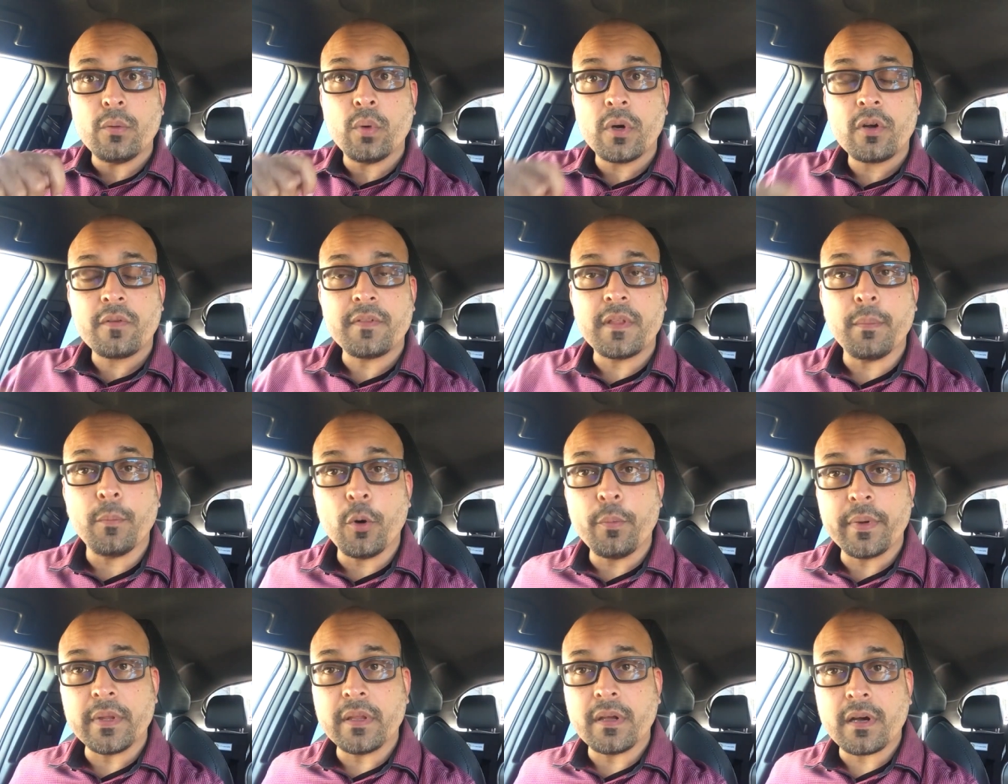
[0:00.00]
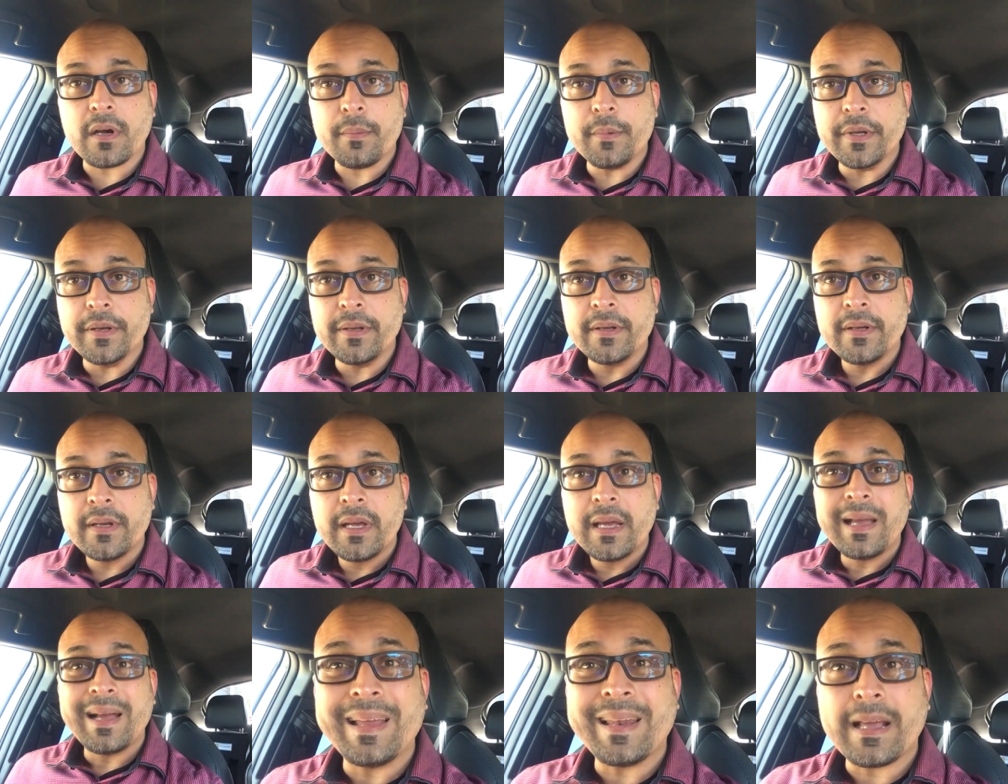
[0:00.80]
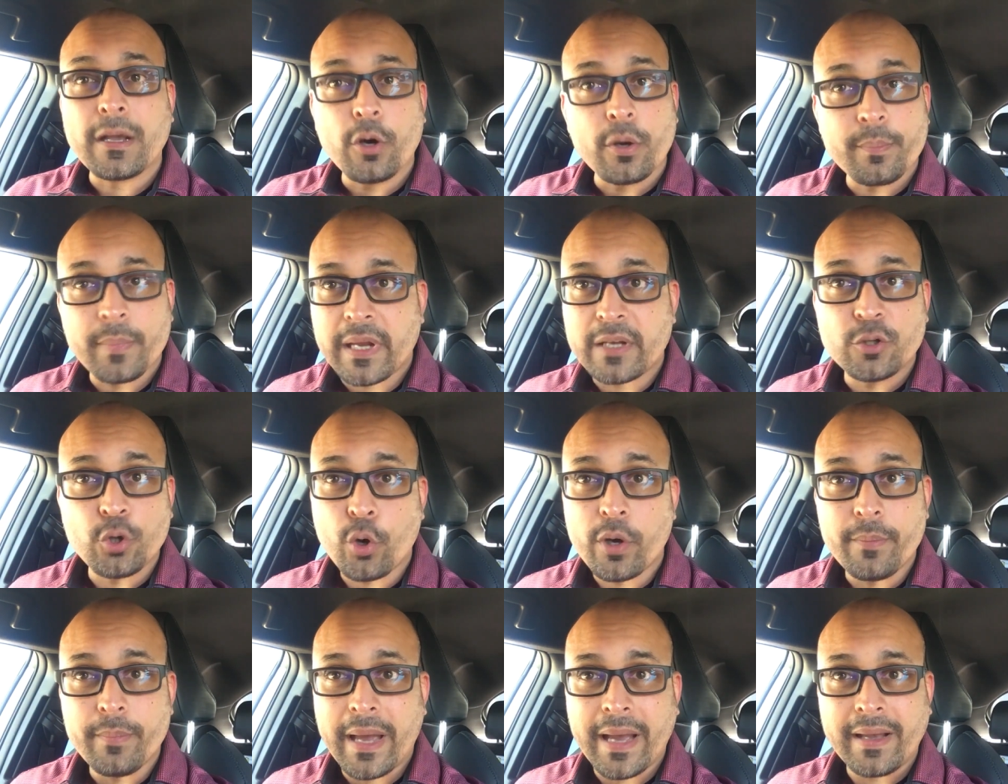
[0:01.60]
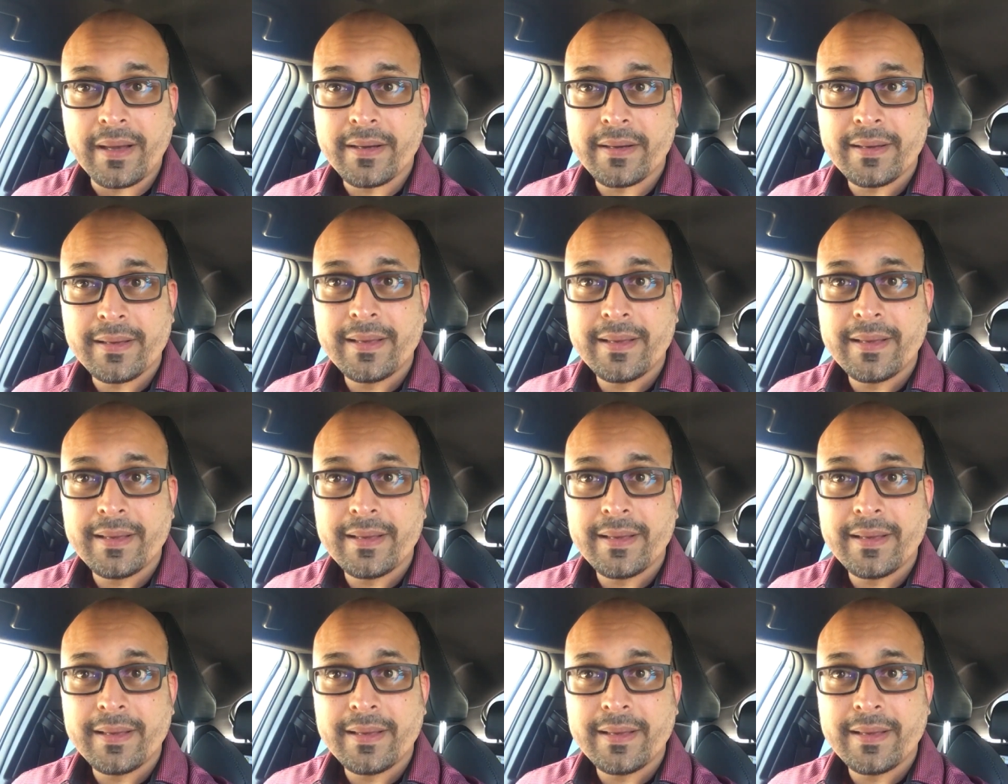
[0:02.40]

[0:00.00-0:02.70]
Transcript: And one of them opened the cupboard and I got my toy back.